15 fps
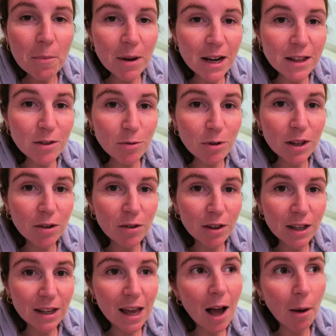But it's really,
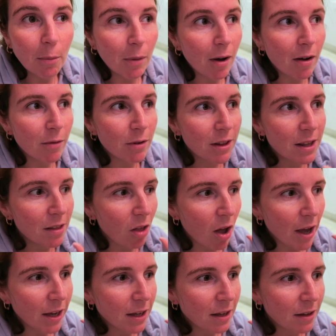really yum. I really
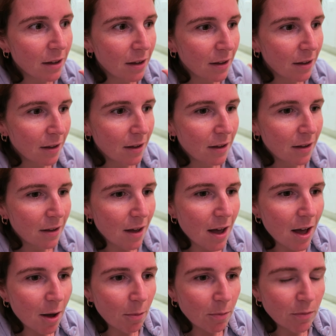like,
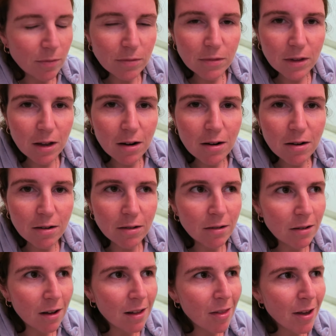I don't know,
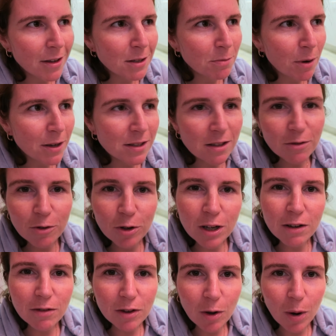I like spicy food
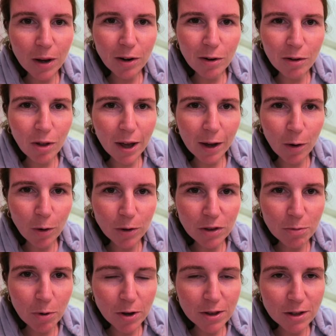even though I don't like hot
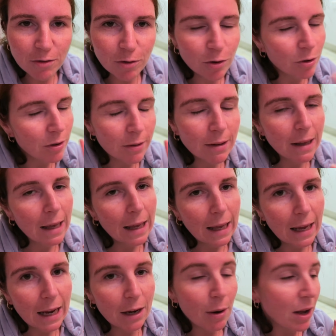spicy food.
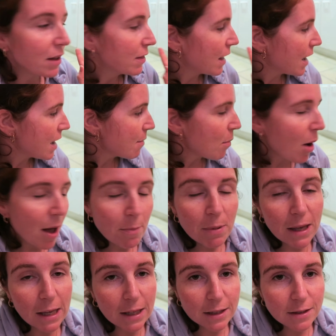Anyway, they're my
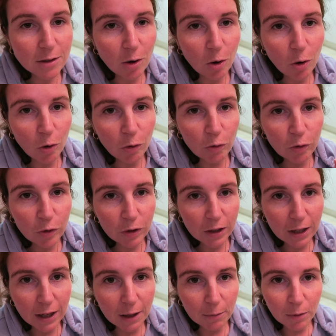picks of,
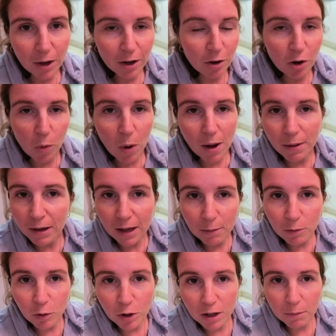I don't know why I
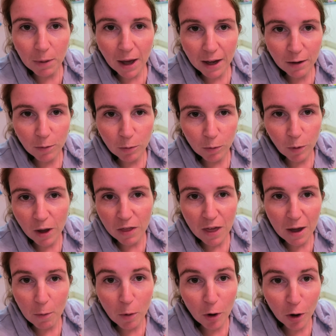keep looking back where
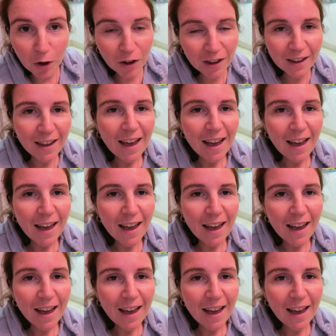they were.